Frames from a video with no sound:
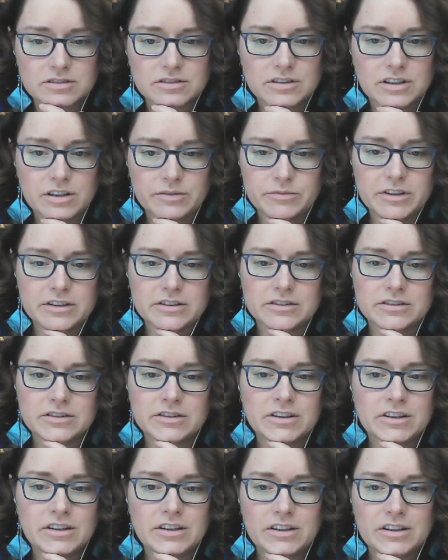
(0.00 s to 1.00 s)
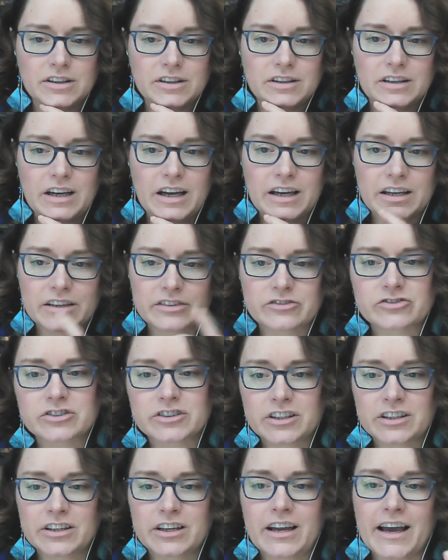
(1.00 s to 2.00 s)
I mean, I
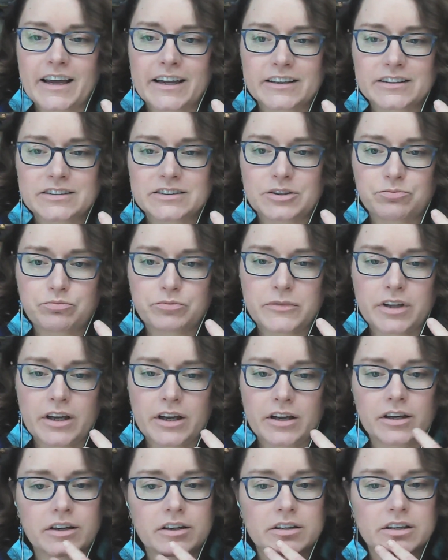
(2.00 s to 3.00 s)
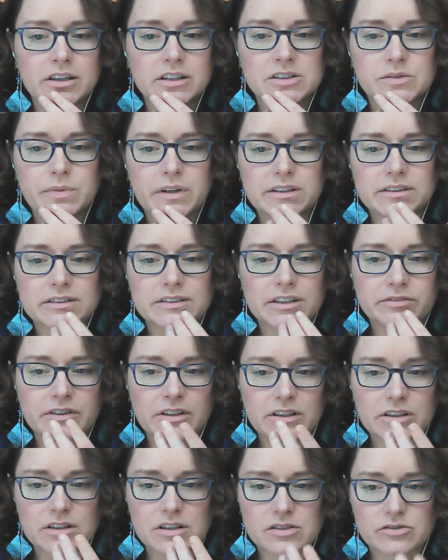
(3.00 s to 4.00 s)
really like the Expanse. I
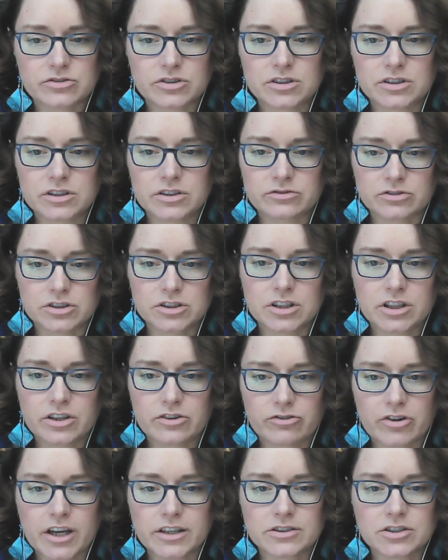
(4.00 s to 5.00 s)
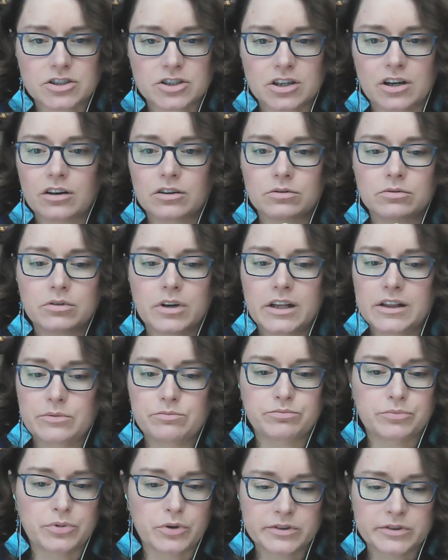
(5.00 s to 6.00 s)
think it's really, really great show, and the
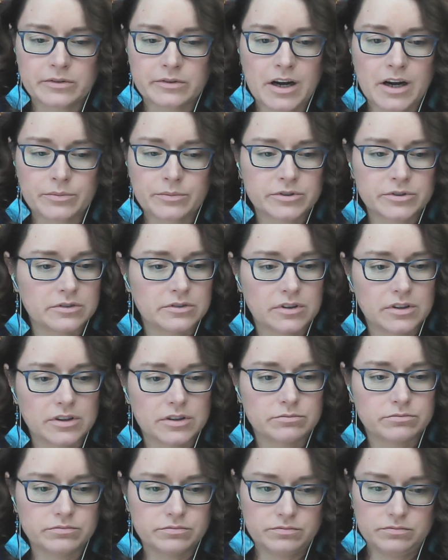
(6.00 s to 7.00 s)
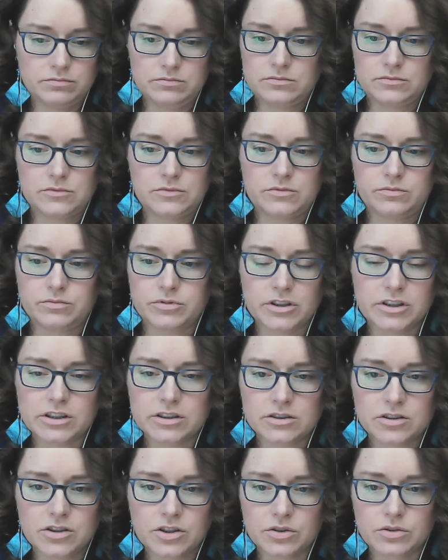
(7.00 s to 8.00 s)
books are absolutely
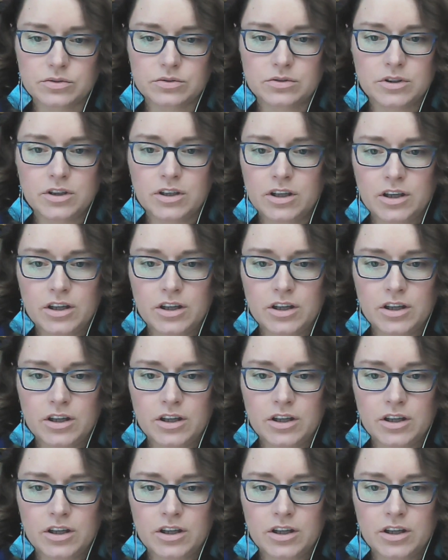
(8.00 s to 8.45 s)
brilliant too.